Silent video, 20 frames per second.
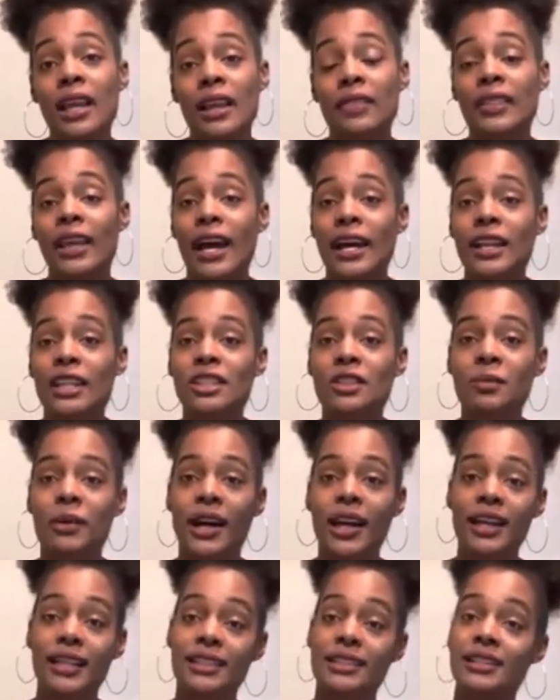That is
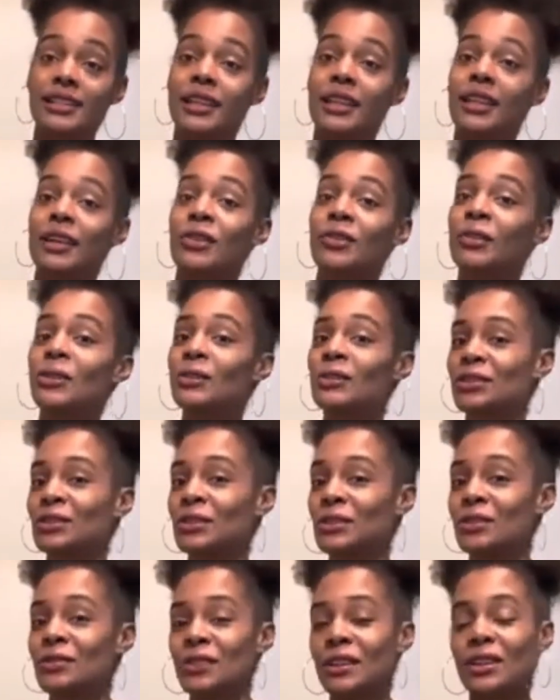why it is crucial
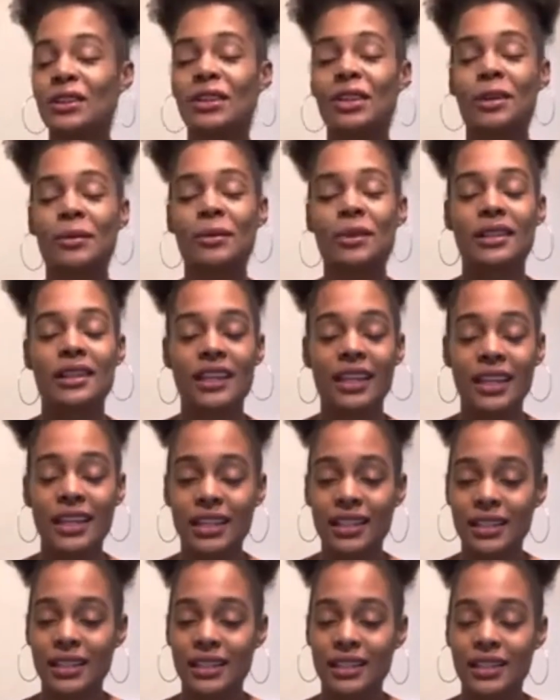for you to go
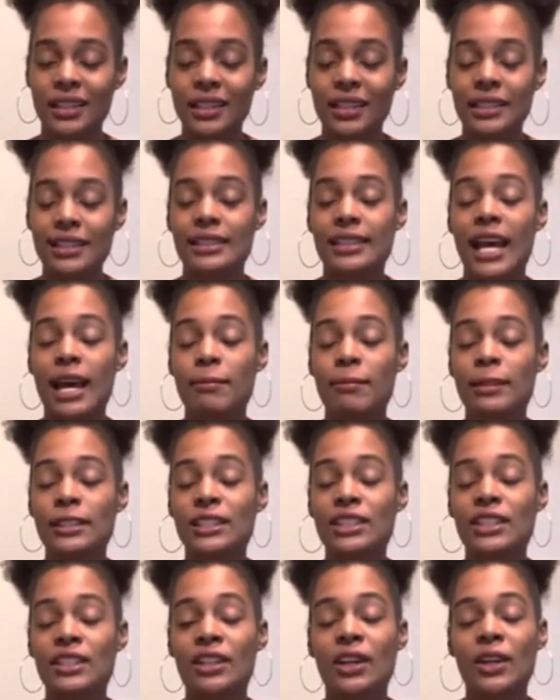within, to tap into
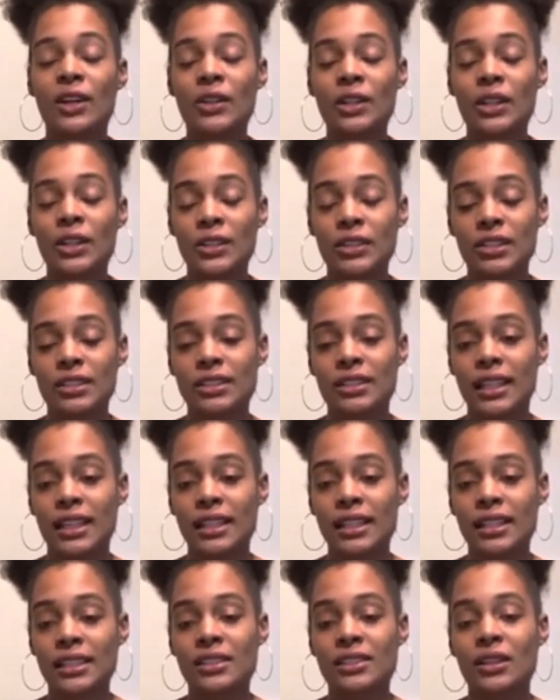your own
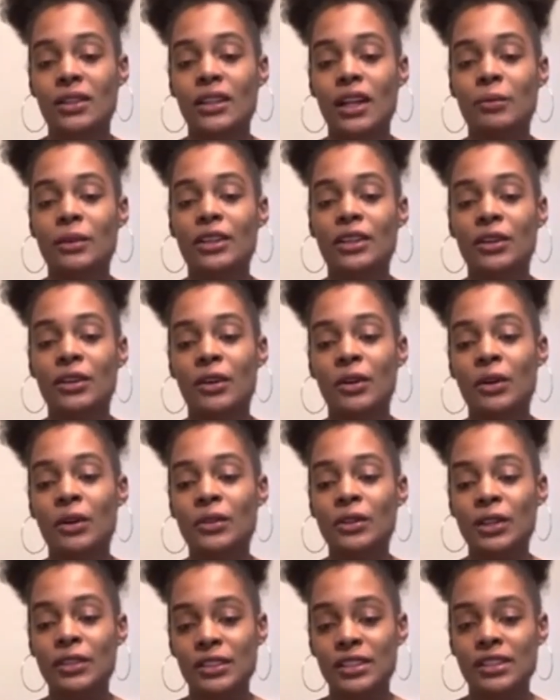understandings, to align with your own
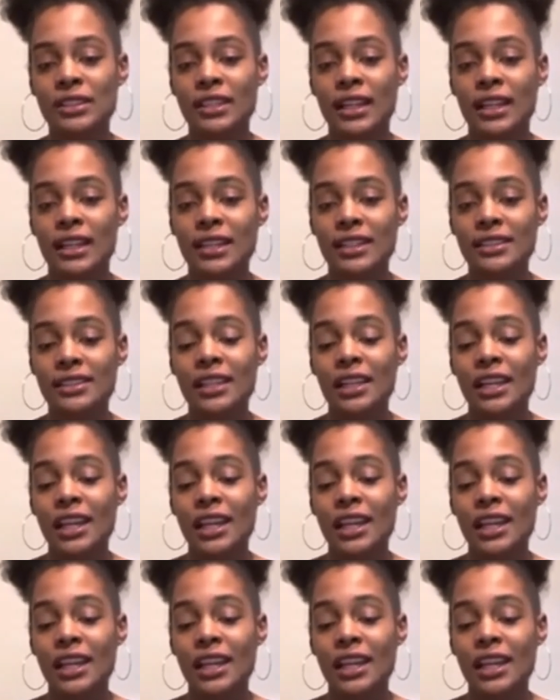understandings.